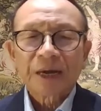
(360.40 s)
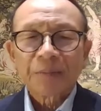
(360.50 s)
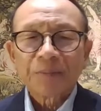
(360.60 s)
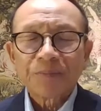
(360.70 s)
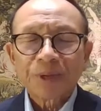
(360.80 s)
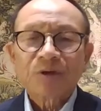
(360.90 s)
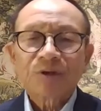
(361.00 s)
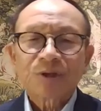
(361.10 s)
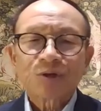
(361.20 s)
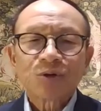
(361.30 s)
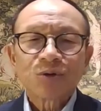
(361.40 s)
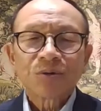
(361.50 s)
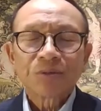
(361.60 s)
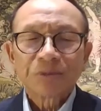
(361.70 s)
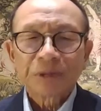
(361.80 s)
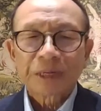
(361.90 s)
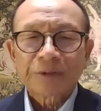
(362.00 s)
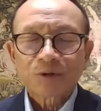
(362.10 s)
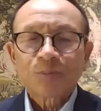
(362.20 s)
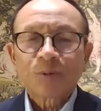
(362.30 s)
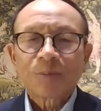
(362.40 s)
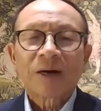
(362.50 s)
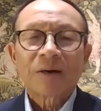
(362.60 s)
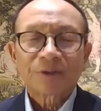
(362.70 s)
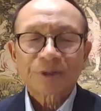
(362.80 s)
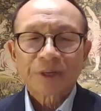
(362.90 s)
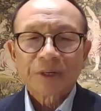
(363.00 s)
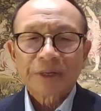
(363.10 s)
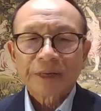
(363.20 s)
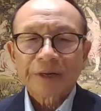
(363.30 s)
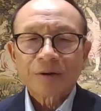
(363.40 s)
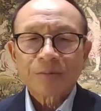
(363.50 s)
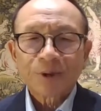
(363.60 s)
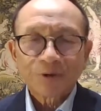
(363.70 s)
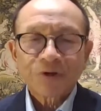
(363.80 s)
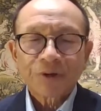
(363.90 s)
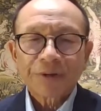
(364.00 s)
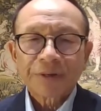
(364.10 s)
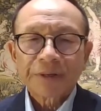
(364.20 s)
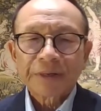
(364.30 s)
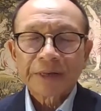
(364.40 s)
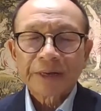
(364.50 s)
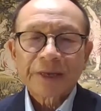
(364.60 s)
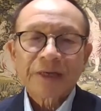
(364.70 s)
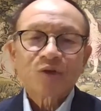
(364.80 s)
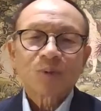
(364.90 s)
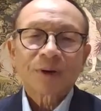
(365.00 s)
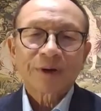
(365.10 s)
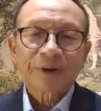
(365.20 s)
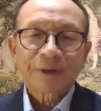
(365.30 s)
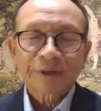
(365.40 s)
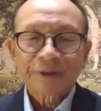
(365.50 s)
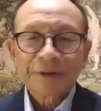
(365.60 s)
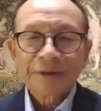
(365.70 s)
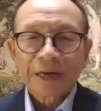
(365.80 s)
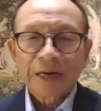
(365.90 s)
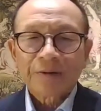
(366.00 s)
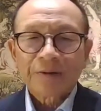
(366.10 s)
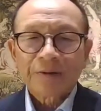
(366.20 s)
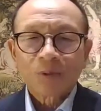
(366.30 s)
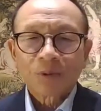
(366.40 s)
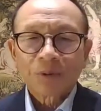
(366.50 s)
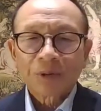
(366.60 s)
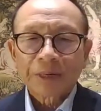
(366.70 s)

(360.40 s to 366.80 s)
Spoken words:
because the two superpowers are now pitching against one another for